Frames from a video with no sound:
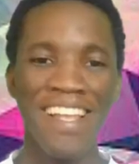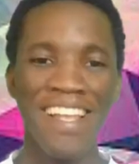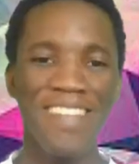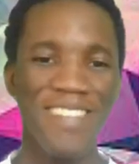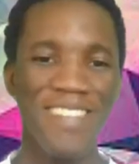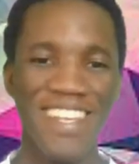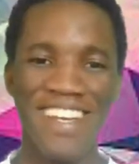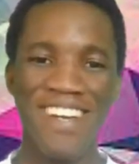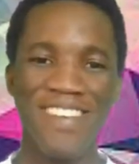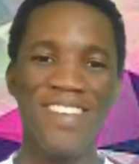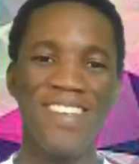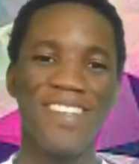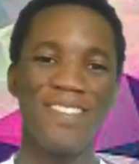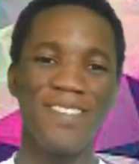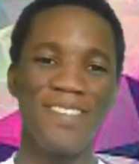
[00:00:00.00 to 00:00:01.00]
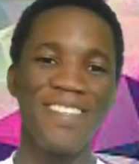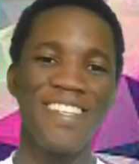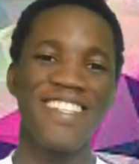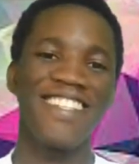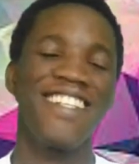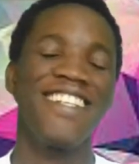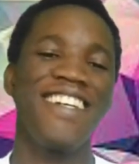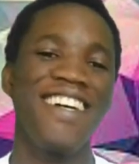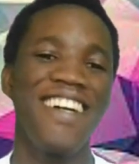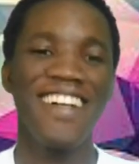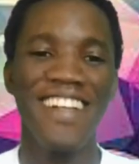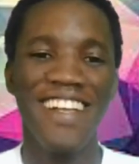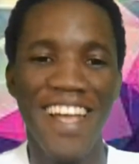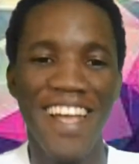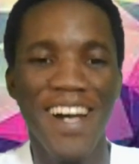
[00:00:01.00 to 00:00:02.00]
Hello there, how are you all doing?
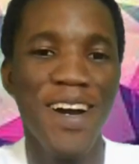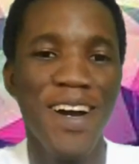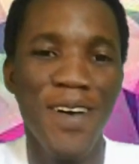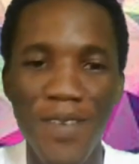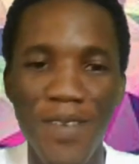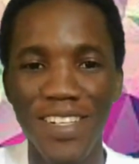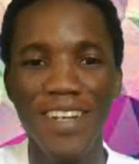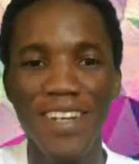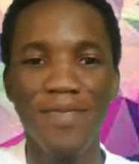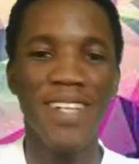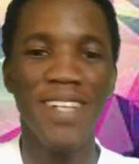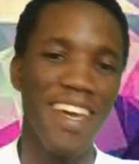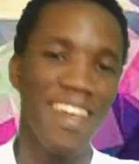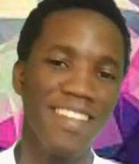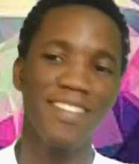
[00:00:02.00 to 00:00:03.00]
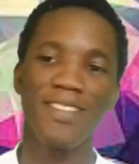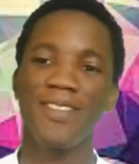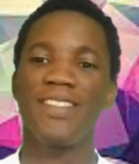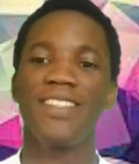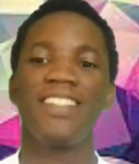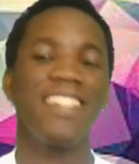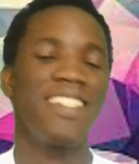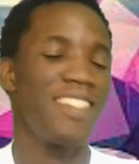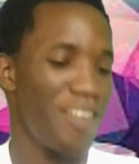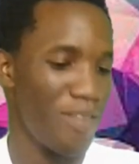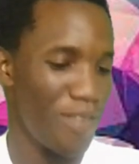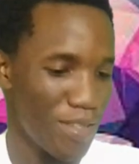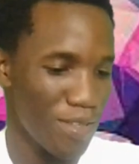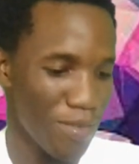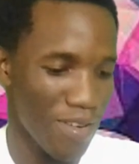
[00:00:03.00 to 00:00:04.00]
Welcome again to another
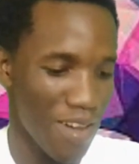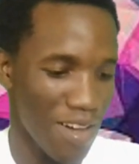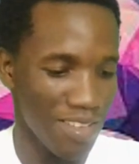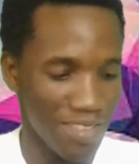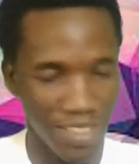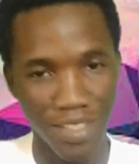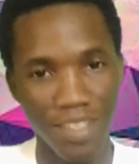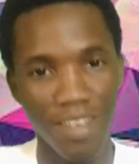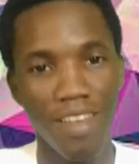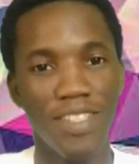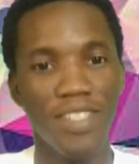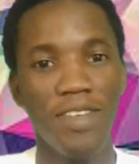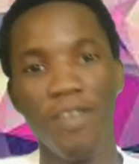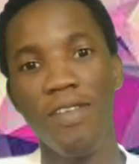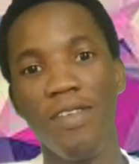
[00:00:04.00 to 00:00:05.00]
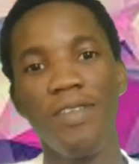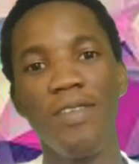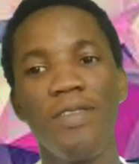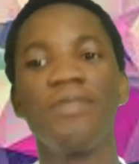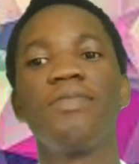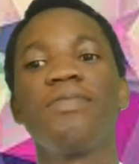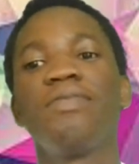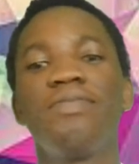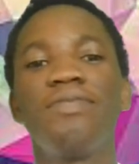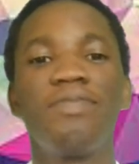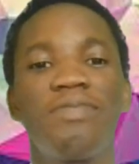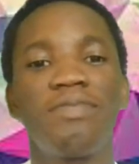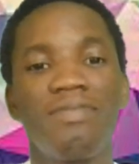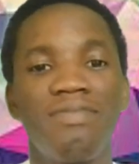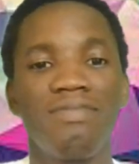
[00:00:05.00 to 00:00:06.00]
series of our technological.
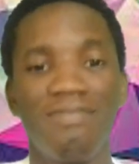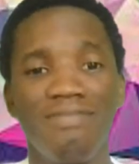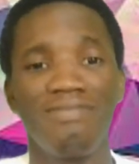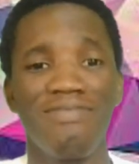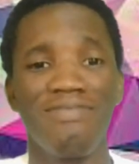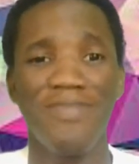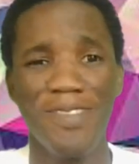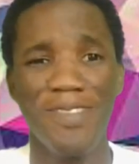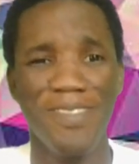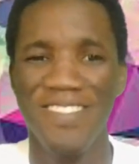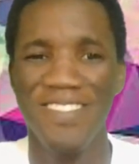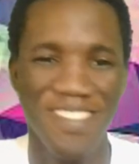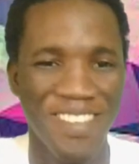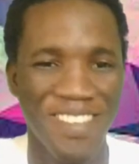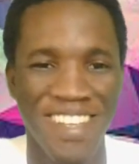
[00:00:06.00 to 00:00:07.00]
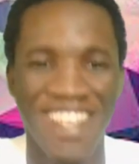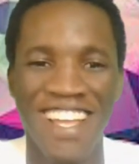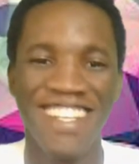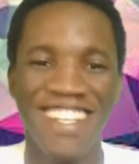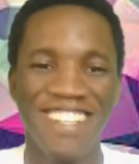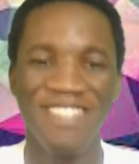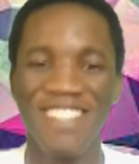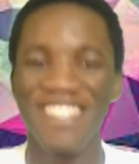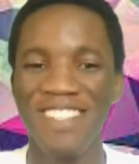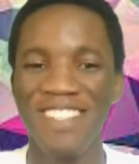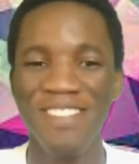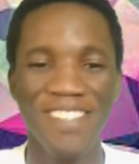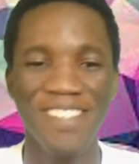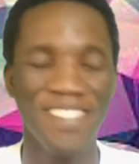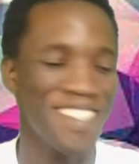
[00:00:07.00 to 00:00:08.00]
I don't even know
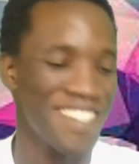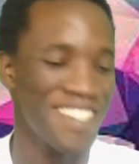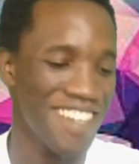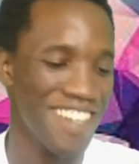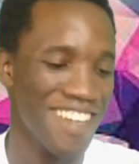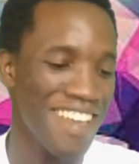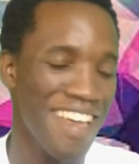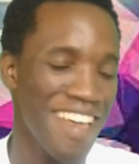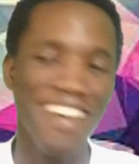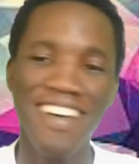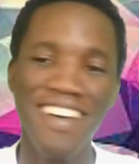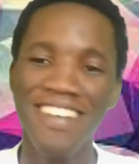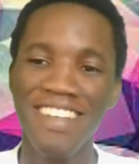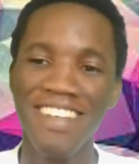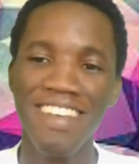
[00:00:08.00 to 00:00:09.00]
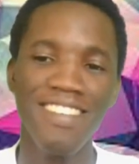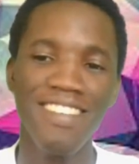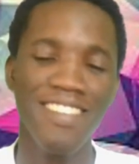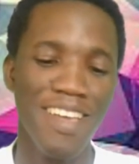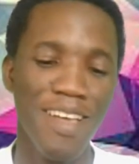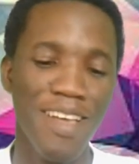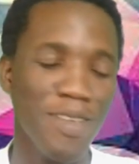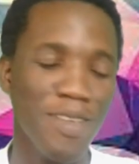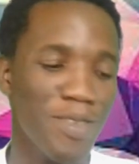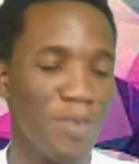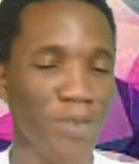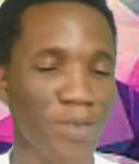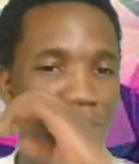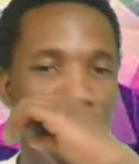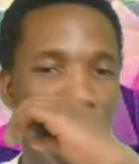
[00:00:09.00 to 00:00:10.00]
the word to use again. Okay,
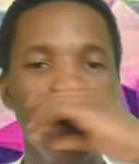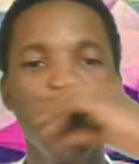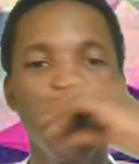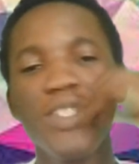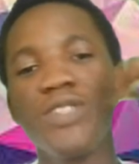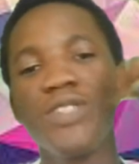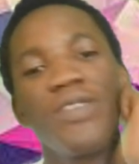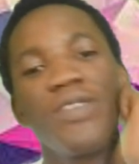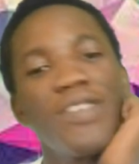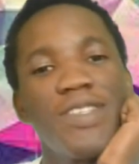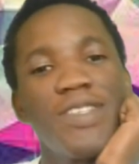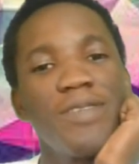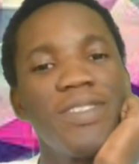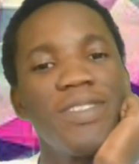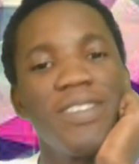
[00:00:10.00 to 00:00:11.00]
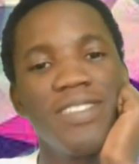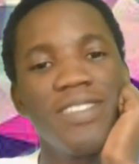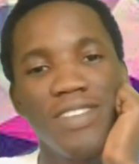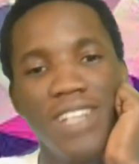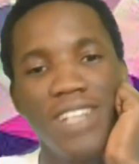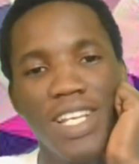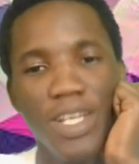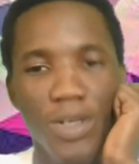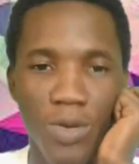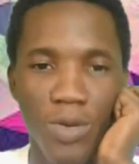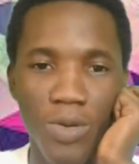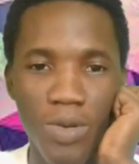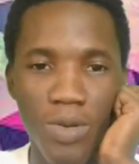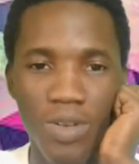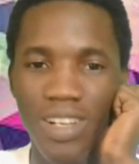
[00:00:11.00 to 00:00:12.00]
so today I'm going to be showing you something really
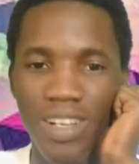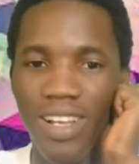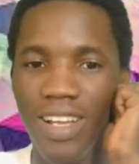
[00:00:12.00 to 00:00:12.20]
cool.